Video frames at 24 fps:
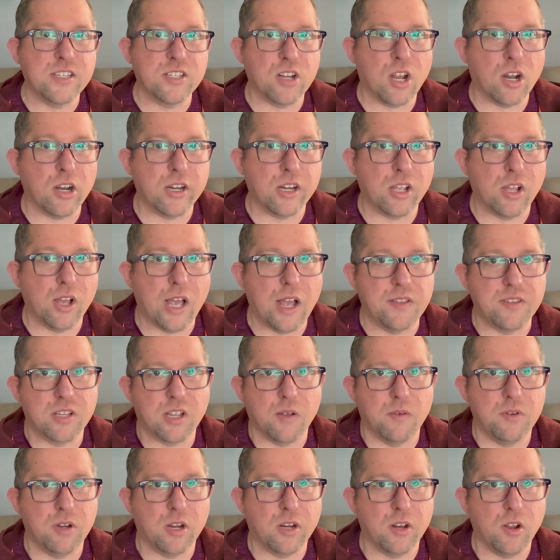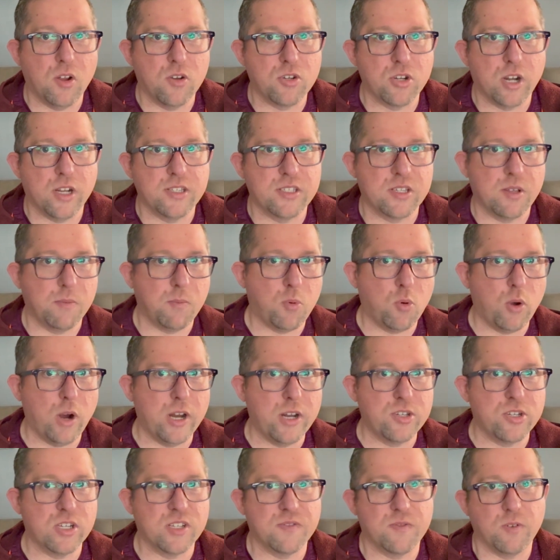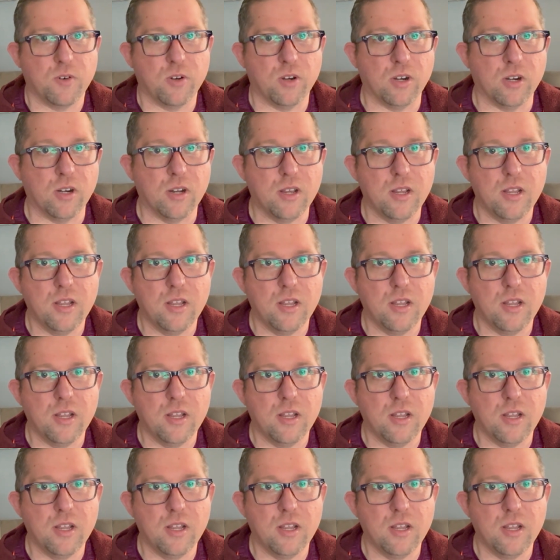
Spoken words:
are you'll have to come to Kenosha at some point just for